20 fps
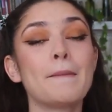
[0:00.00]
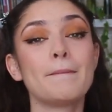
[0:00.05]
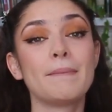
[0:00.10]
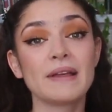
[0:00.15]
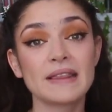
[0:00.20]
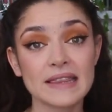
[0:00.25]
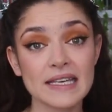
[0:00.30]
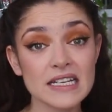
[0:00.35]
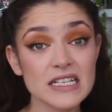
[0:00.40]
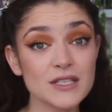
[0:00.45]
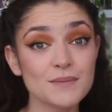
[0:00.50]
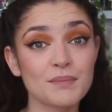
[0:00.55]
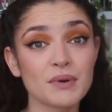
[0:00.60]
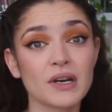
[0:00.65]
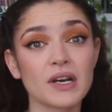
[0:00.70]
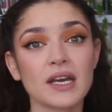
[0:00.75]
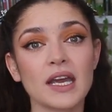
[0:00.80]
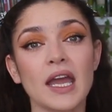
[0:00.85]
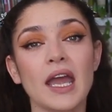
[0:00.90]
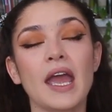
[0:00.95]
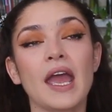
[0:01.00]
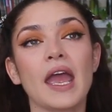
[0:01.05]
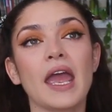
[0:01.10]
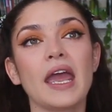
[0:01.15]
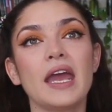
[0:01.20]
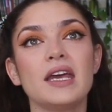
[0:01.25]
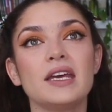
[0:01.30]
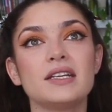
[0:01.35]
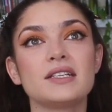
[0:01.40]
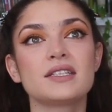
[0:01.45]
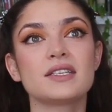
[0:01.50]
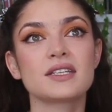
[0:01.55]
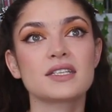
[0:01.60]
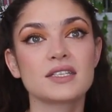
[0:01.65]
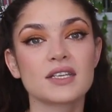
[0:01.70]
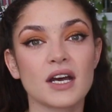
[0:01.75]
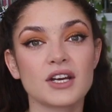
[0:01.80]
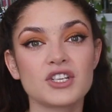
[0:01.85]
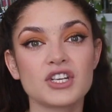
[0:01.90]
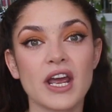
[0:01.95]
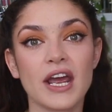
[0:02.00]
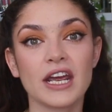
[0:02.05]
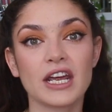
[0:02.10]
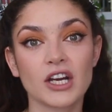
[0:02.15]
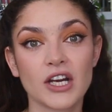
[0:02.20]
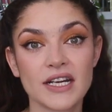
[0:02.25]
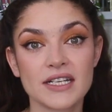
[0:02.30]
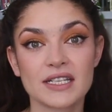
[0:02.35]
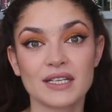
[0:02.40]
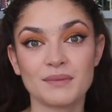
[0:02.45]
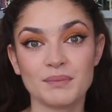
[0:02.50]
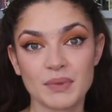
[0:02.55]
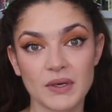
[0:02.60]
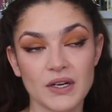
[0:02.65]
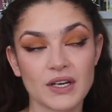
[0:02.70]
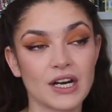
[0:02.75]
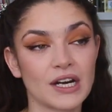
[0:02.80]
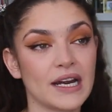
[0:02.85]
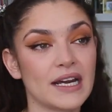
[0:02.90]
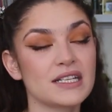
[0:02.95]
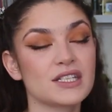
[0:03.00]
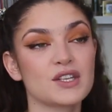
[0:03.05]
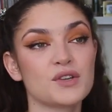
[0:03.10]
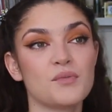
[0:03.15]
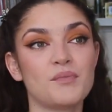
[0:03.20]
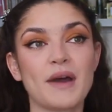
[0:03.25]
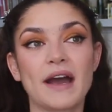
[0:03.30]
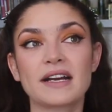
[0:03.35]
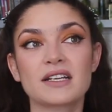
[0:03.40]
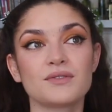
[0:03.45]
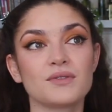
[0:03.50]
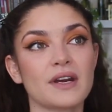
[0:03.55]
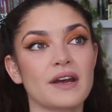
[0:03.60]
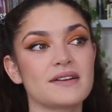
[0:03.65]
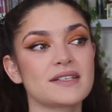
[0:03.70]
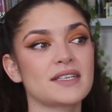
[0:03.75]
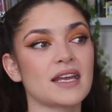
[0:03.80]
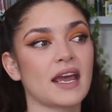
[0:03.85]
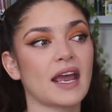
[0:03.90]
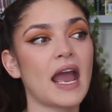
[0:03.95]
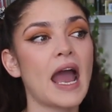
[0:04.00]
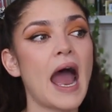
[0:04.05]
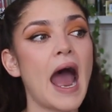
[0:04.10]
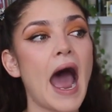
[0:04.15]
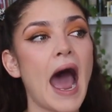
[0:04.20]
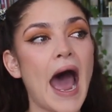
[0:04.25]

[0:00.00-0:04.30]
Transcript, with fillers: but this book is such a crazy book. All right, so back to what I was saying.